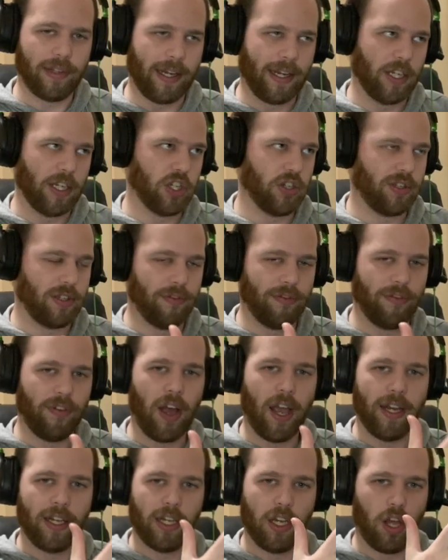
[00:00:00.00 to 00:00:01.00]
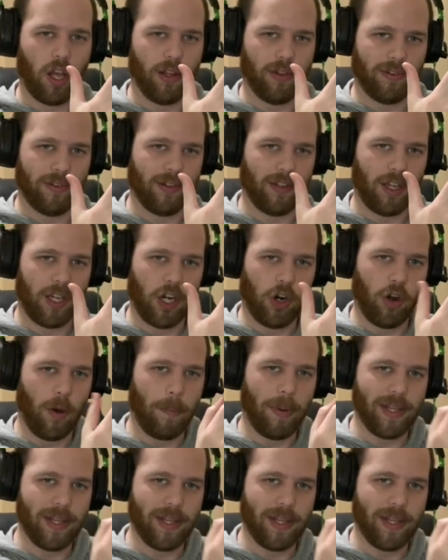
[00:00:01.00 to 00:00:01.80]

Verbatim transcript: I can just define a